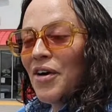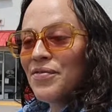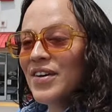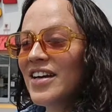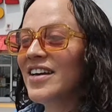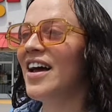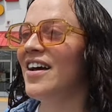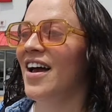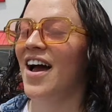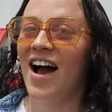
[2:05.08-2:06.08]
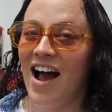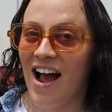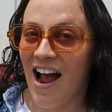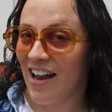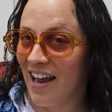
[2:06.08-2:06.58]
outfit,
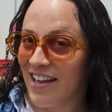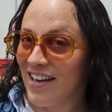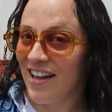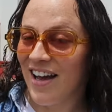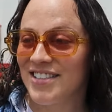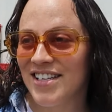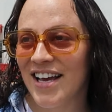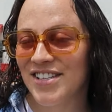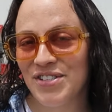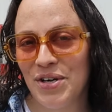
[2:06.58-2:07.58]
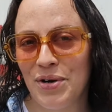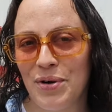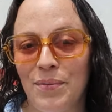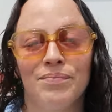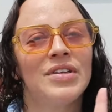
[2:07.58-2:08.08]
I like it a lot.
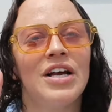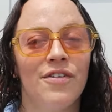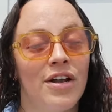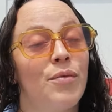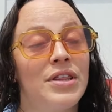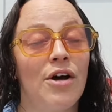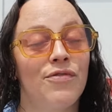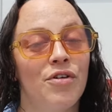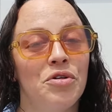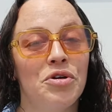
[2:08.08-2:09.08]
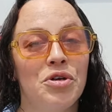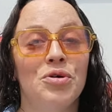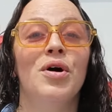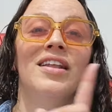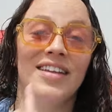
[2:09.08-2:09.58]
So without further
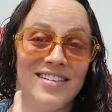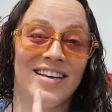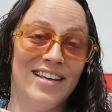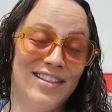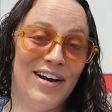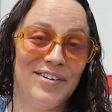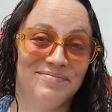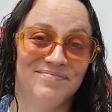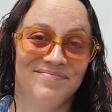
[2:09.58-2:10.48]
ado, let's get in there.